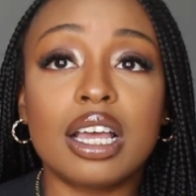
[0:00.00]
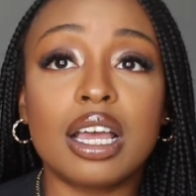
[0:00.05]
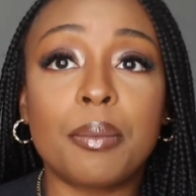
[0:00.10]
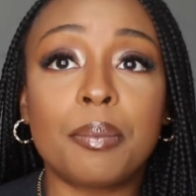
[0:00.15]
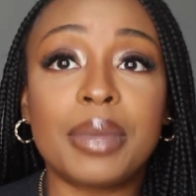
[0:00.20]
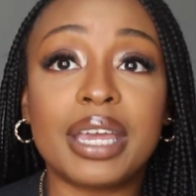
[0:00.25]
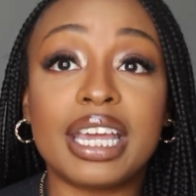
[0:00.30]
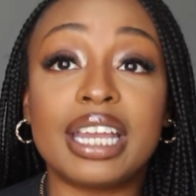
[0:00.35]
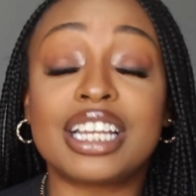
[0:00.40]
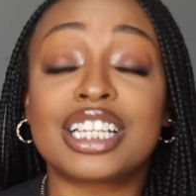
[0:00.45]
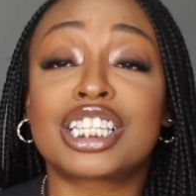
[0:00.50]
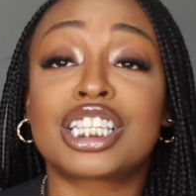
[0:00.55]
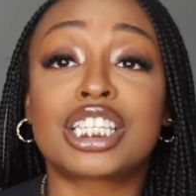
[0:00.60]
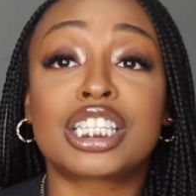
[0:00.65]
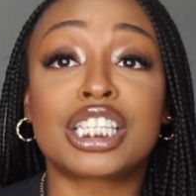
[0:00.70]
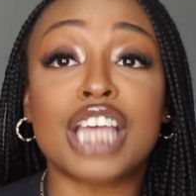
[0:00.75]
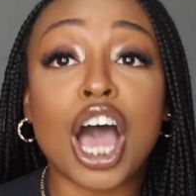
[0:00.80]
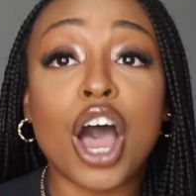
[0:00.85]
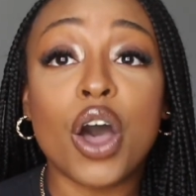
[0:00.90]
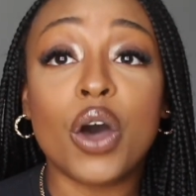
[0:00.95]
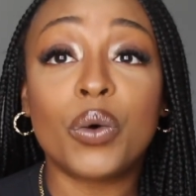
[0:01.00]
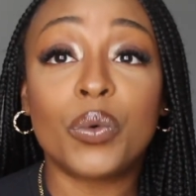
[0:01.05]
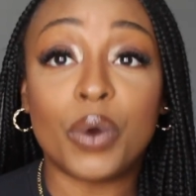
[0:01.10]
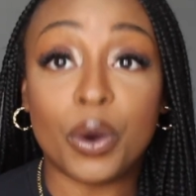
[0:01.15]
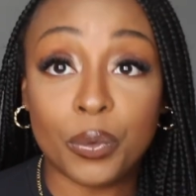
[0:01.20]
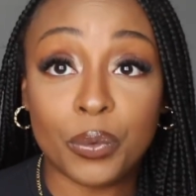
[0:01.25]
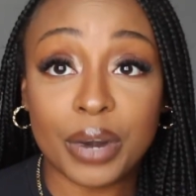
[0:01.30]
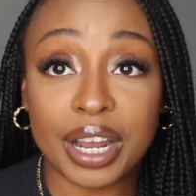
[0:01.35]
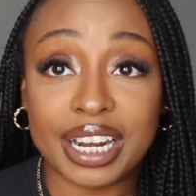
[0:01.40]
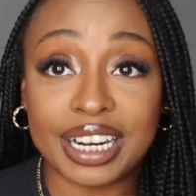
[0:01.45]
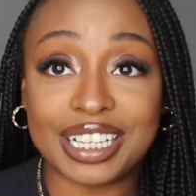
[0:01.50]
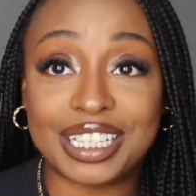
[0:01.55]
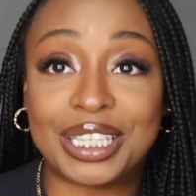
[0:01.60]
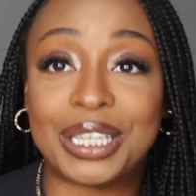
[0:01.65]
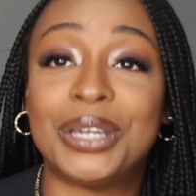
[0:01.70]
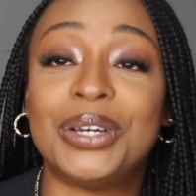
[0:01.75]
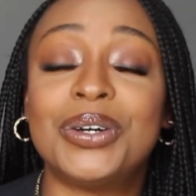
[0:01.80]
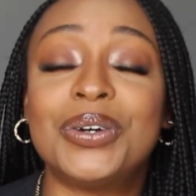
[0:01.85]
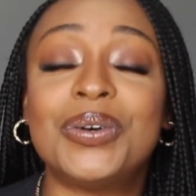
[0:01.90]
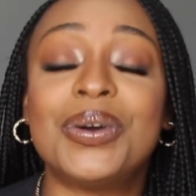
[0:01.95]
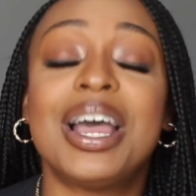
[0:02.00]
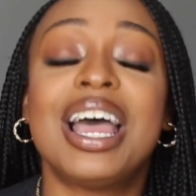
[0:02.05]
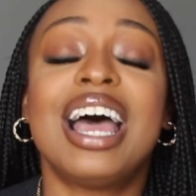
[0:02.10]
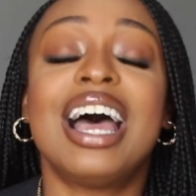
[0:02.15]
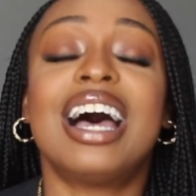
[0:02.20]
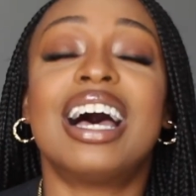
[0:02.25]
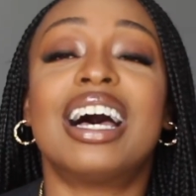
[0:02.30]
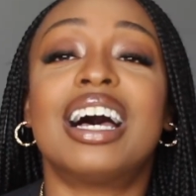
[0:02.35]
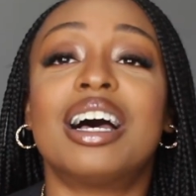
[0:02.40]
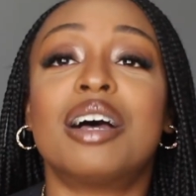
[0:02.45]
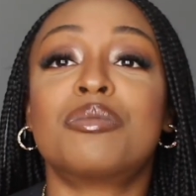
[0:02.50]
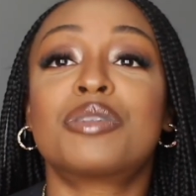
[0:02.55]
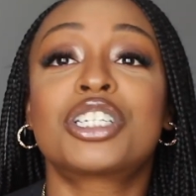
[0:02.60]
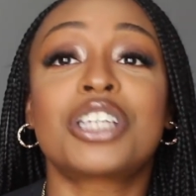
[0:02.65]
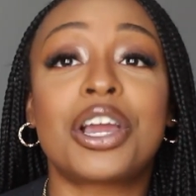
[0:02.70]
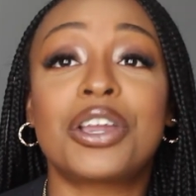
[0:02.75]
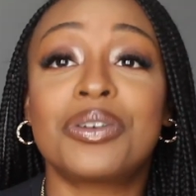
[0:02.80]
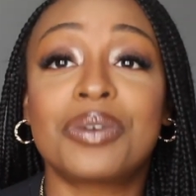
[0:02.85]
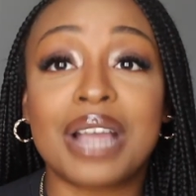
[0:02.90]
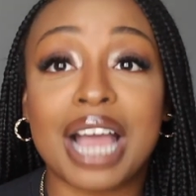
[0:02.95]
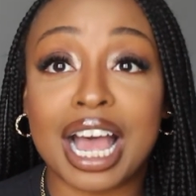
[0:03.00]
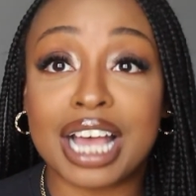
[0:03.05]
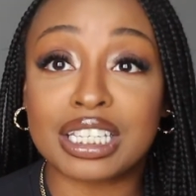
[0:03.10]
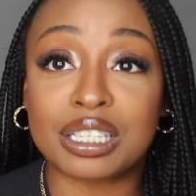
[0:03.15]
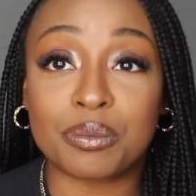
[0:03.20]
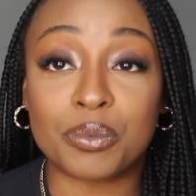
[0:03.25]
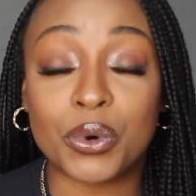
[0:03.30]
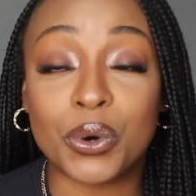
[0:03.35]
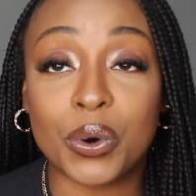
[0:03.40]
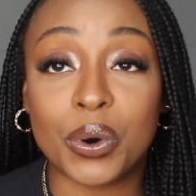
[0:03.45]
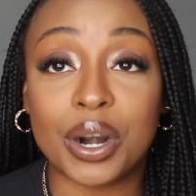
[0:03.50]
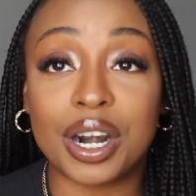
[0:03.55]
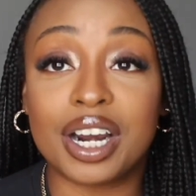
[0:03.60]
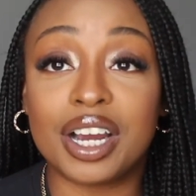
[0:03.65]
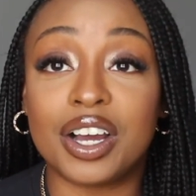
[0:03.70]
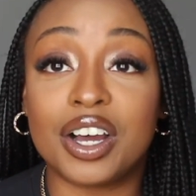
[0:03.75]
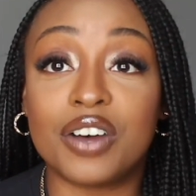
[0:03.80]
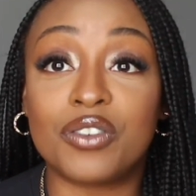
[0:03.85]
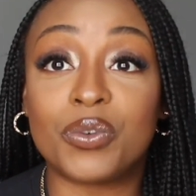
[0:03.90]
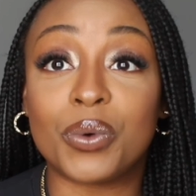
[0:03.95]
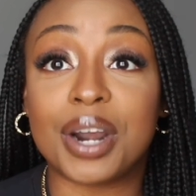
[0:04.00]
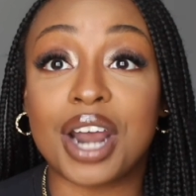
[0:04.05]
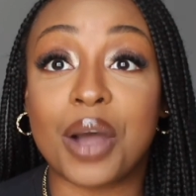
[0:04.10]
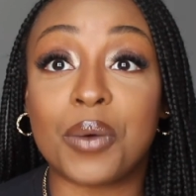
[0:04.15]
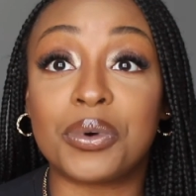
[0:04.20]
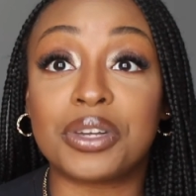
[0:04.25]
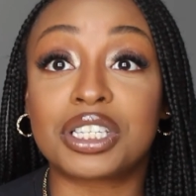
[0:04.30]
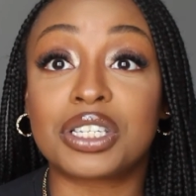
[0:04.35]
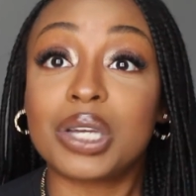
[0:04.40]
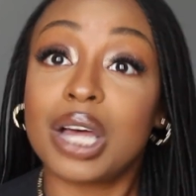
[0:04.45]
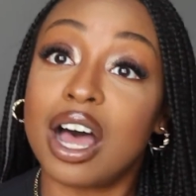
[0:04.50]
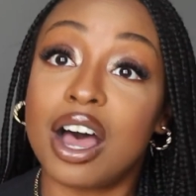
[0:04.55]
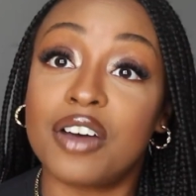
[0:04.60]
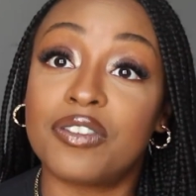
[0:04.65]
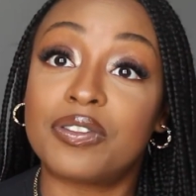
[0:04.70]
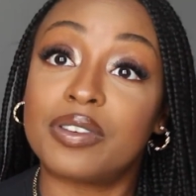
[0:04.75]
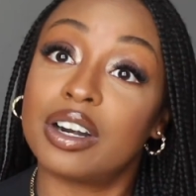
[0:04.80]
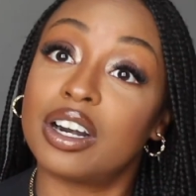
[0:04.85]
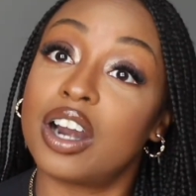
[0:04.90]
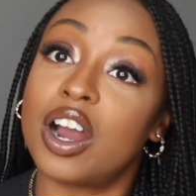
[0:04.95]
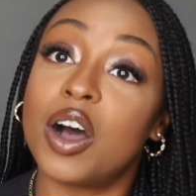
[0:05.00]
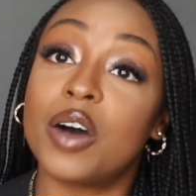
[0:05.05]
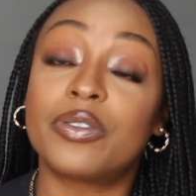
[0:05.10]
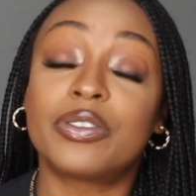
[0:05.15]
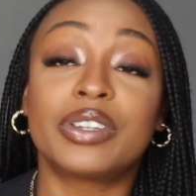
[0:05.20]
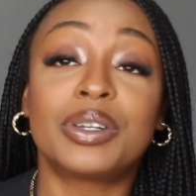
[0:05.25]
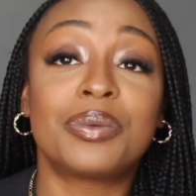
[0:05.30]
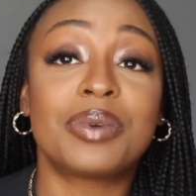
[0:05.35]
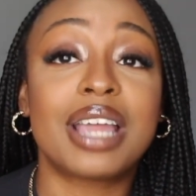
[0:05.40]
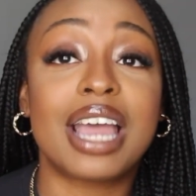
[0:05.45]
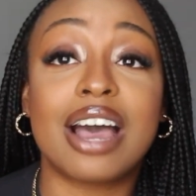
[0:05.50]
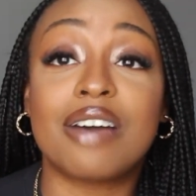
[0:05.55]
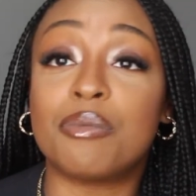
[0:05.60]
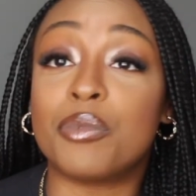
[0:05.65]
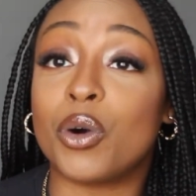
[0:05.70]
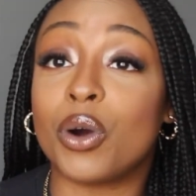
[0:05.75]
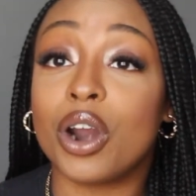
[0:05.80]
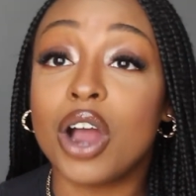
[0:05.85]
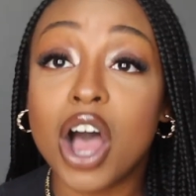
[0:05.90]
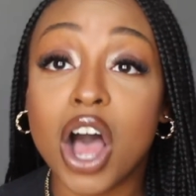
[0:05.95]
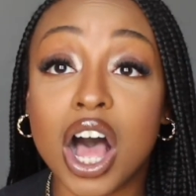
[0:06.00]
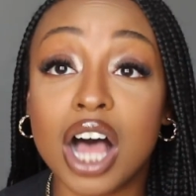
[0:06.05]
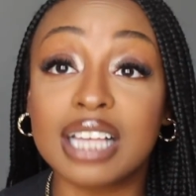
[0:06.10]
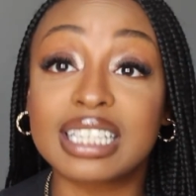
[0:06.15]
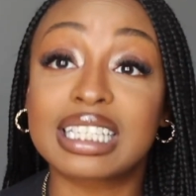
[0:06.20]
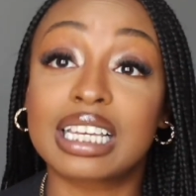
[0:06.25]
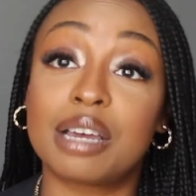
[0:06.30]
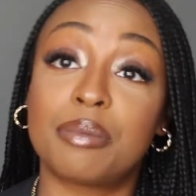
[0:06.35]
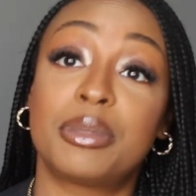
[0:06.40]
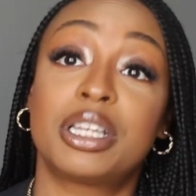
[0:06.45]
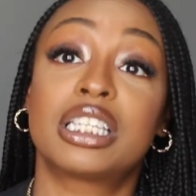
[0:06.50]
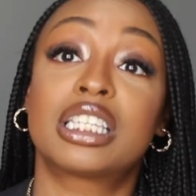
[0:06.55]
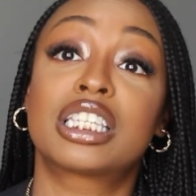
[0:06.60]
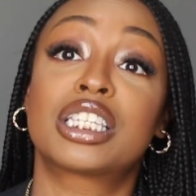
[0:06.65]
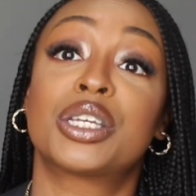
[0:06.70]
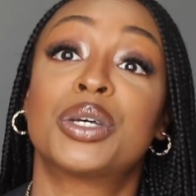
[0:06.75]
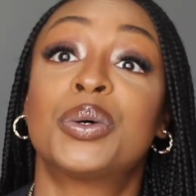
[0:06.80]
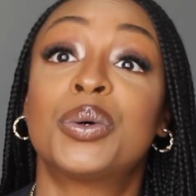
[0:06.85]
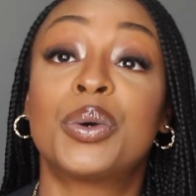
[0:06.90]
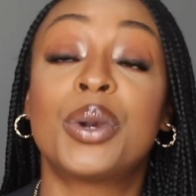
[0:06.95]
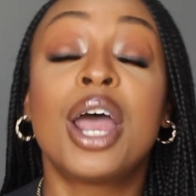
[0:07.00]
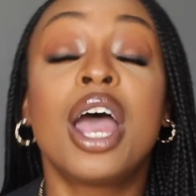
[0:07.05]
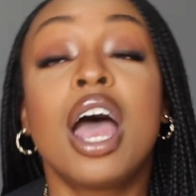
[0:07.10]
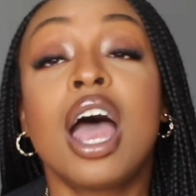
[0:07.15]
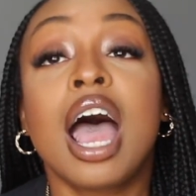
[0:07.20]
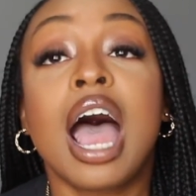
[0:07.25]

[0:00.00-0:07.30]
been so ready to show you guys more of what I want to offer. Hopefully we have more hauls coming soon.